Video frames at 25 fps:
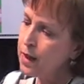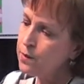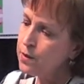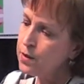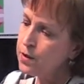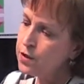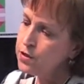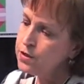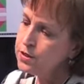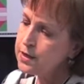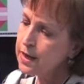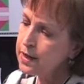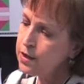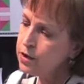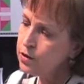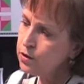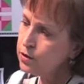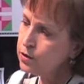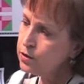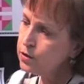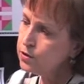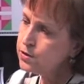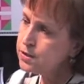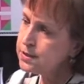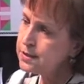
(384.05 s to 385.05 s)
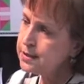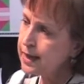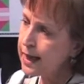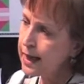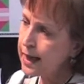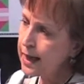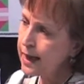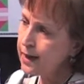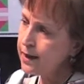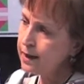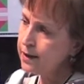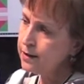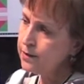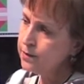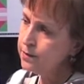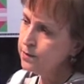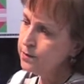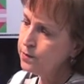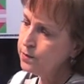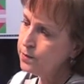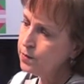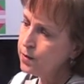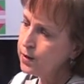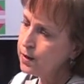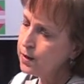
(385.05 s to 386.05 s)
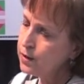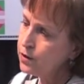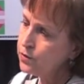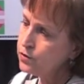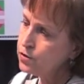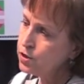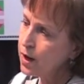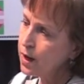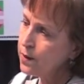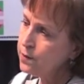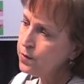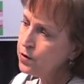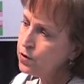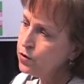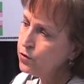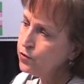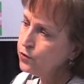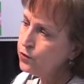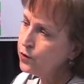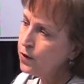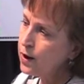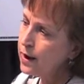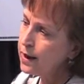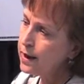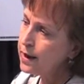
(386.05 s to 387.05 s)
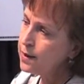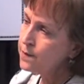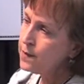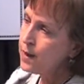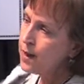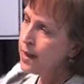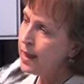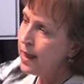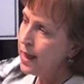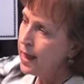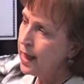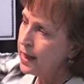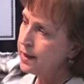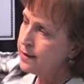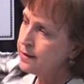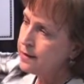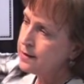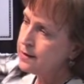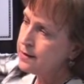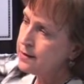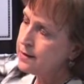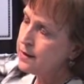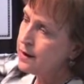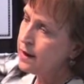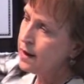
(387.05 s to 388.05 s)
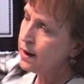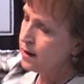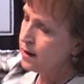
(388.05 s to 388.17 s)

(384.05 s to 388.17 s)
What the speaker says: But you take your little stack, put it on top of your frame, and then